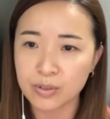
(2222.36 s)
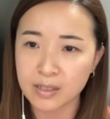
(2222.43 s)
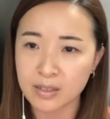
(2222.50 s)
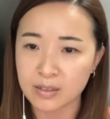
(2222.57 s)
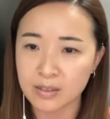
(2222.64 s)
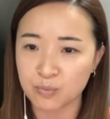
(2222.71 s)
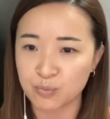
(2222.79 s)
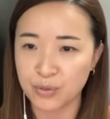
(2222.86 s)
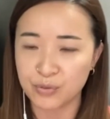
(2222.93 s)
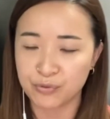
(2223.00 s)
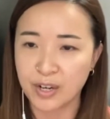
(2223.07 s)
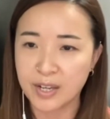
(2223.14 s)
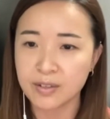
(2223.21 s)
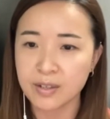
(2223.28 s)
that does
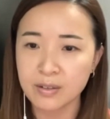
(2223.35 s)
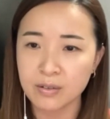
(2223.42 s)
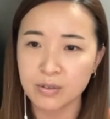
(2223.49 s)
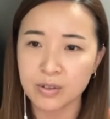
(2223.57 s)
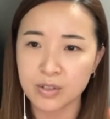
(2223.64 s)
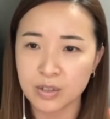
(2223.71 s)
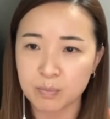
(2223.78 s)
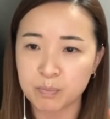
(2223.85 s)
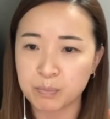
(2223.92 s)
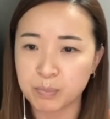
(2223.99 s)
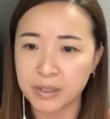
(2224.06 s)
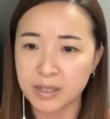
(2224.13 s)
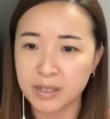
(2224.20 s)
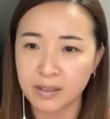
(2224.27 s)
rephrasing. You can just
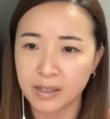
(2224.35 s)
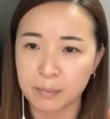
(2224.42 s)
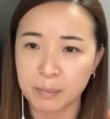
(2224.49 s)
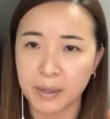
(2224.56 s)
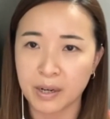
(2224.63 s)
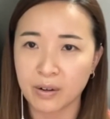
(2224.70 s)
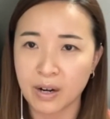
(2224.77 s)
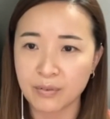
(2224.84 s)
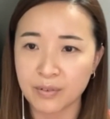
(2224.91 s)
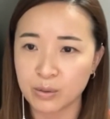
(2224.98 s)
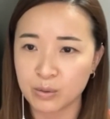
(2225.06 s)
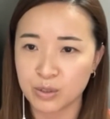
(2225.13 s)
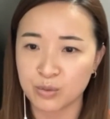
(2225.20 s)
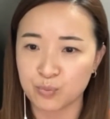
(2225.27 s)
put in like a paragraph and
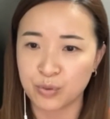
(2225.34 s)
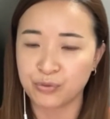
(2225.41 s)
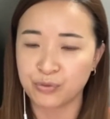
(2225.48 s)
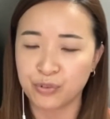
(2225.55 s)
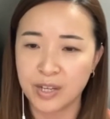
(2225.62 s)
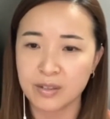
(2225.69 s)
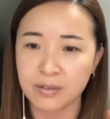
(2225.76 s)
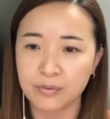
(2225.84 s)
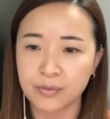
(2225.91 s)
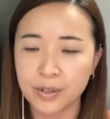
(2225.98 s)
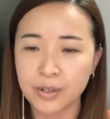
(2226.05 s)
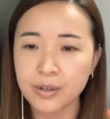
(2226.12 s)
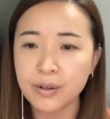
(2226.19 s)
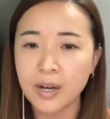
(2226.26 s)
it'll just rephrase it
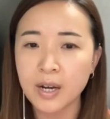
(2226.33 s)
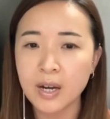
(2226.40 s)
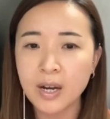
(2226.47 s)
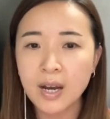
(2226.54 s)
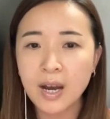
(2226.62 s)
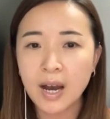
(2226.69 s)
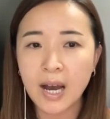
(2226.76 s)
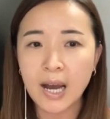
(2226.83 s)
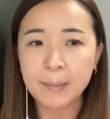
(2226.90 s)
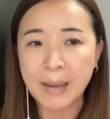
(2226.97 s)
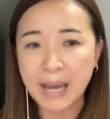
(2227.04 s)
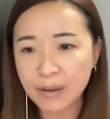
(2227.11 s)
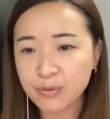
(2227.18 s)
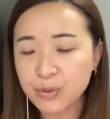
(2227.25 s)
for you.
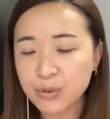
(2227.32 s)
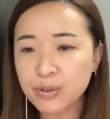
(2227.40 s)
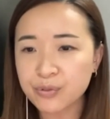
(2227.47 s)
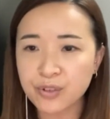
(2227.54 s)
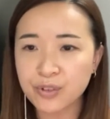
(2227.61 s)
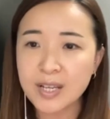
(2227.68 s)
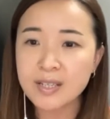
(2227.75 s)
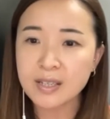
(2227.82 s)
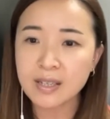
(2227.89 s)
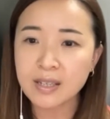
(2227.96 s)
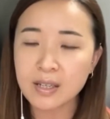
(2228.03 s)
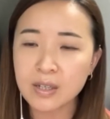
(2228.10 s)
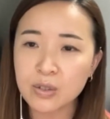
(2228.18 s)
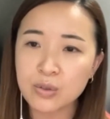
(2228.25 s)
After rephrasing
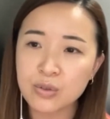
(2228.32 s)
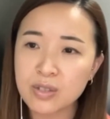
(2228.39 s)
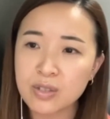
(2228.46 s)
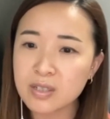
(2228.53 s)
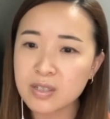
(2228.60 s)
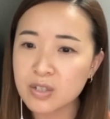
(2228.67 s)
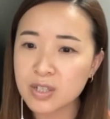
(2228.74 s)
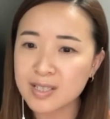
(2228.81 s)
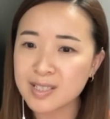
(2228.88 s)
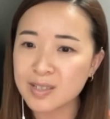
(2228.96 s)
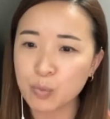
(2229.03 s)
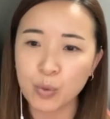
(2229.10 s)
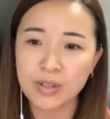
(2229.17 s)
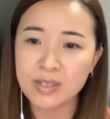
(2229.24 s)
it, it usually suggests
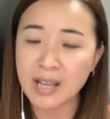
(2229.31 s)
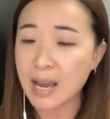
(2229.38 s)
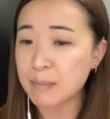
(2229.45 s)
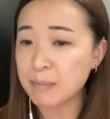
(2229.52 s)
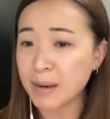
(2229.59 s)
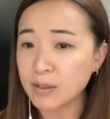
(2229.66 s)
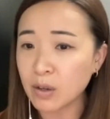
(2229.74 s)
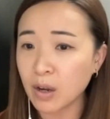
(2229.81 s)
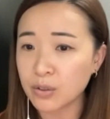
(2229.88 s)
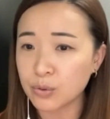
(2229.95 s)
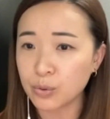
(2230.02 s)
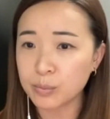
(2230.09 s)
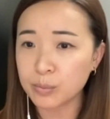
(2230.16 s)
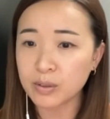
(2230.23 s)
words that I might not
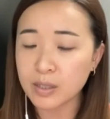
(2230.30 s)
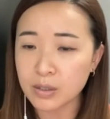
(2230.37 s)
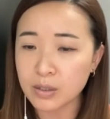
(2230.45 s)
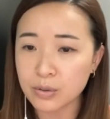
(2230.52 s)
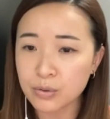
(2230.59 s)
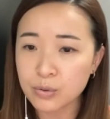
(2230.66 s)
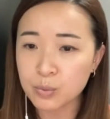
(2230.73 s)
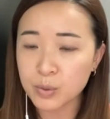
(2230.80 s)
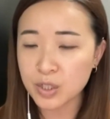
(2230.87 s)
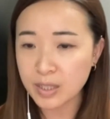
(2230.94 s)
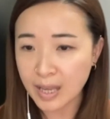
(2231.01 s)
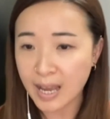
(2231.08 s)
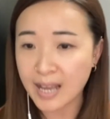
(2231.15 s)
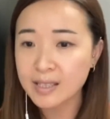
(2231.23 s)
normally use, which
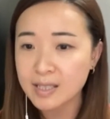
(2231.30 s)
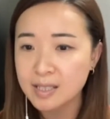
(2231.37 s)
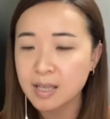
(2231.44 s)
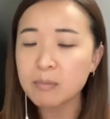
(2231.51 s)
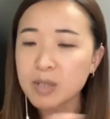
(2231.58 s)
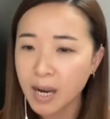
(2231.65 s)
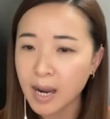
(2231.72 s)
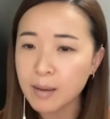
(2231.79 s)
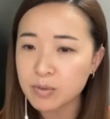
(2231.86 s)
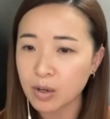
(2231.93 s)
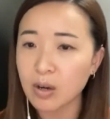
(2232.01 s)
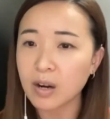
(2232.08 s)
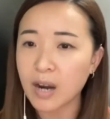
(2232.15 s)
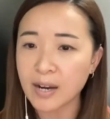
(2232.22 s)
at sometimes
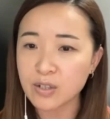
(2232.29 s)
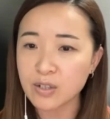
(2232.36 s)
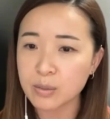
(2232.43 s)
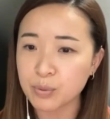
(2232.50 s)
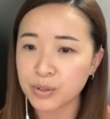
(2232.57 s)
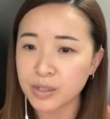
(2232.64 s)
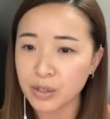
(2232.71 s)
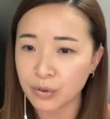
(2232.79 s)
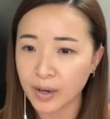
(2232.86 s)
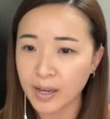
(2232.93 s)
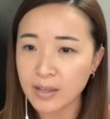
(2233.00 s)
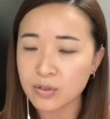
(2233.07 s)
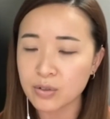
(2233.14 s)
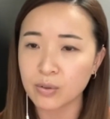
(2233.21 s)
are actually pretty
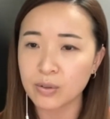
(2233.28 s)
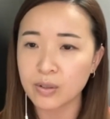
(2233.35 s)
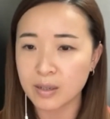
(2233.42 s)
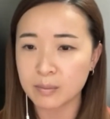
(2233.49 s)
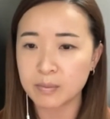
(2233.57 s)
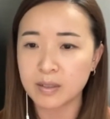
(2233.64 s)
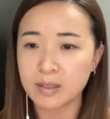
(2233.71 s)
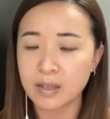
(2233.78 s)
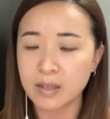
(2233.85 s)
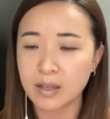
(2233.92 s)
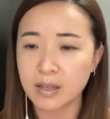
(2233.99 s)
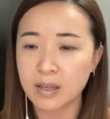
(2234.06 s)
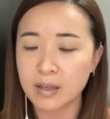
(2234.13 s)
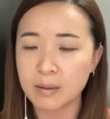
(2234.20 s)
great. So
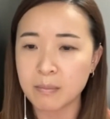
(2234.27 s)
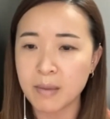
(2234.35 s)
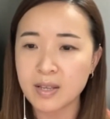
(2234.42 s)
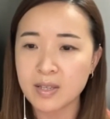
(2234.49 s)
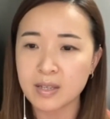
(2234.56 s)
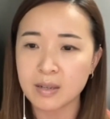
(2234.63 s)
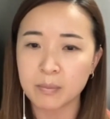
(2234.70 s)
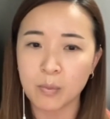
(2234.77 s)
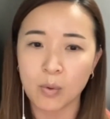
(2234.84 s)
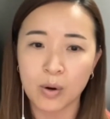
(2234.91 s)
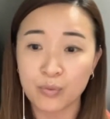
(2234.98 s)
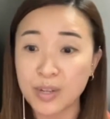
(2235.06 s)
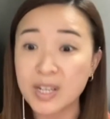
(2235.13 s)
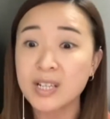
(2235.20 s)
it makes it
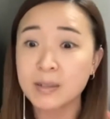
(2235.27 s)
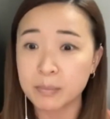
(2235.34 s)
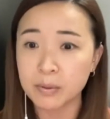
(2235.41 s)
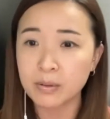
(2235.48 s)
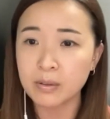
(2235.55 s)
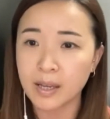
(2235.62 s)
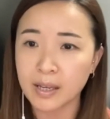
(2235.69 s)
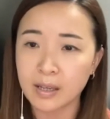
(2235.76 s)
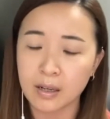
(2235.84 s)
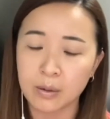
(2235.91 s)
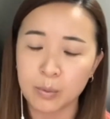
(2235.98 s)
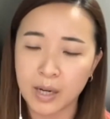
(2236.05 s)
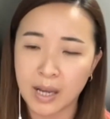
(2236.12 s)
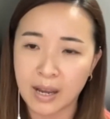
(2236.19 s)
more readable, like
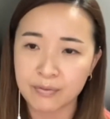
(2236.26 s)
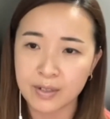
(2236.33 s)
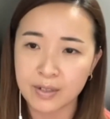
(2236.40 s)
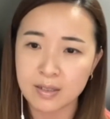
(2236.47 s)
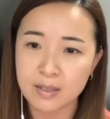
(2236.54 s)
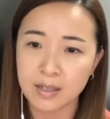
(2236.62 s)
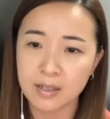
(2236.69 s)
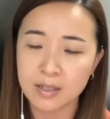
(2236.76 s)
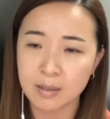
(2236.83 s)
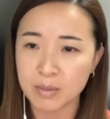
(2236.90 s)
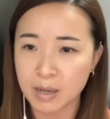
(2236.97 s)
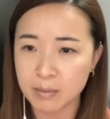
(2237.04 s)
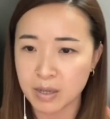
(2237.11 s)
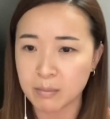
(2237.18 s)
what Afnan said.
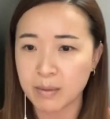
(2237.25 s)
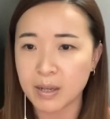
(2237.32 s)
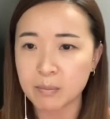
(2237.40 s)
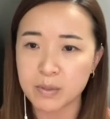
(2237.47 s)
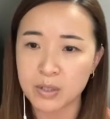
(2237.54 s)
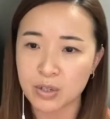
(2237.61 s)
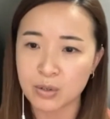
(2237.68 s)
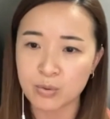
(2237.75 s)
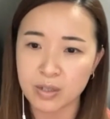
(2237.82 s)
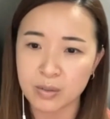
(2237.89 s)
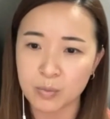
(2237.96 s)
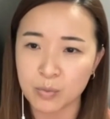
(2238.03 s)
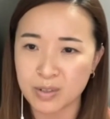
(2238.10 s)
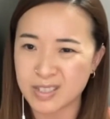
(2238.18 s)
Sometimes I might be
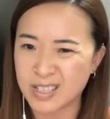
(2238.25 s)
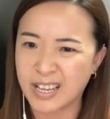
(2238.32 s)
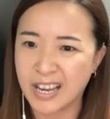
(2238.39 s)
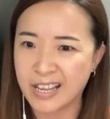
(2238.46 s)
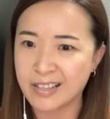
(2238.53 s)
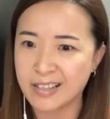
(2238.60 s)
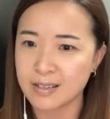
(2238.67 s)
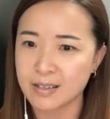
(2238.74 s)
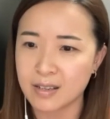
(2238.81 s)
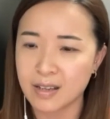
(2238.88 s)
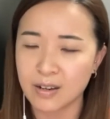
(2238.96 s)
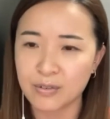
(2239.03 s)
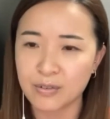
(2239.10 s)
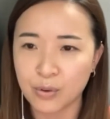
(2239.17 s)
choosing words like hence and
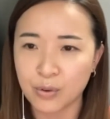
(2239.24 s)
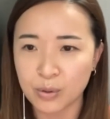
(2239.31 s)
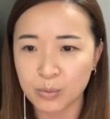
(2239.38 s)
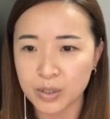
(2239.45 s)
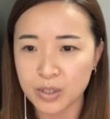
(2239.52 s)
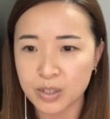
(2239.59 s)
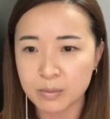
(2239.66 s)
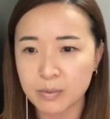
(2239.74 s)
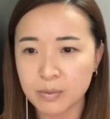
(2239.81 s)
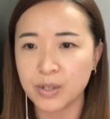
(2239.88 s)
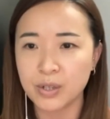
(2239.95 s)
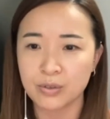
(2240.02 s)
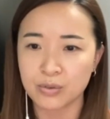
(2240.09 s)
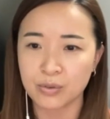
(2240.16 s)
therefore, which
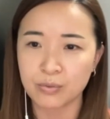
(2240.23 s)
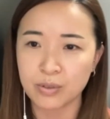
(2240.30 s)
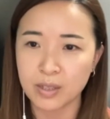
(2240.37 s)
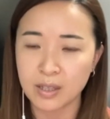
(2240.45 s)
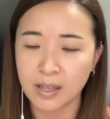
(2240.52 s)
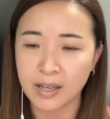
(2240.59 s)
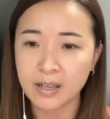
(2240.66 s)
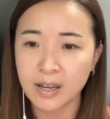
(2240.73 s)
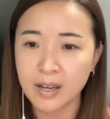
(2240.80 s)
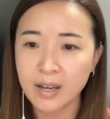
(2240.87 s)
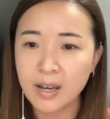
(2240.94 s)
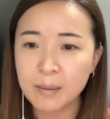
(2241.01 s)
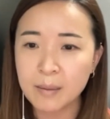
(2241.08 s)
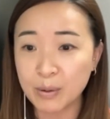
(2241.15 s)
readers don't really like,
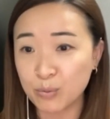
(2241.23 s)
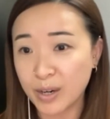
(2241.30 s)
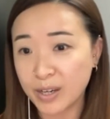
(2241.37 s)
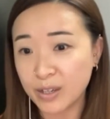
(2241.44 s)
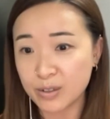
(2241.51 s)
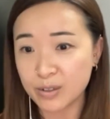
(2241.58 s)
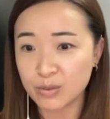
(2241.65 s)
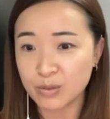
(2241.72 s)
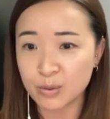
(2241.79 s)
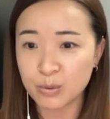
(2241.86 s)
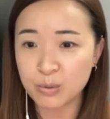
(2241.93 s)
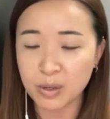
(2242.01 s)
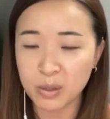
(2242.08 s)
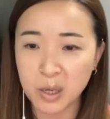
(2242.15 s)
but writers
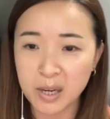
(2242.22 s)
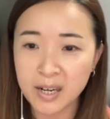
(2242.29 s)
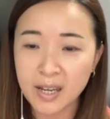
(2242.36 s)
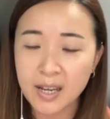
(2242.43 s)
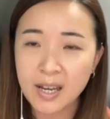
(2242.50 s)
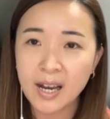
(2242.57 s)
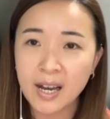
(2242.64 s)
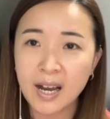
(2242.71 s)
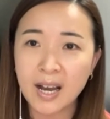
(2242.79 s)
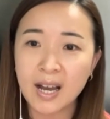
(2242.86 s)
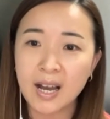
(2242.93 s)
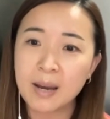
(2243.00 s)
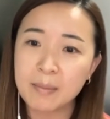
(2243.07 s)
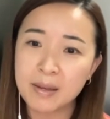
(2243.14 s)
use a lot.
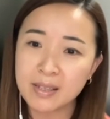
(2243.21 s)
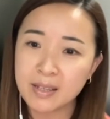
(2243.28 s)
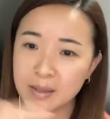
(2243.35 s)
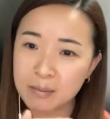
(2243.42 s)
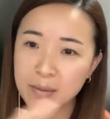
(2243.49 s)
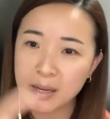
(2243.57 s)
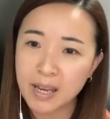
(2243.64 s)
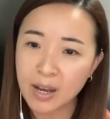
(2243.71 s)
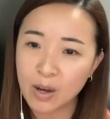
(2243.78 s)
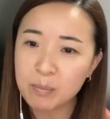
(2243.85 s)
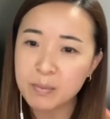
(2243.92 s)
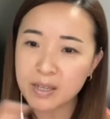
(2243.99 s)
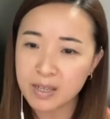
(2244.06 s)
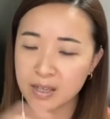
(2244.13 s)
And then it might
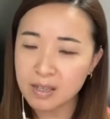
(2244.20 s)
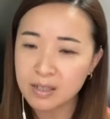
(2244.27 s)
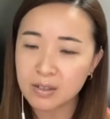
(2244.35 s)
help me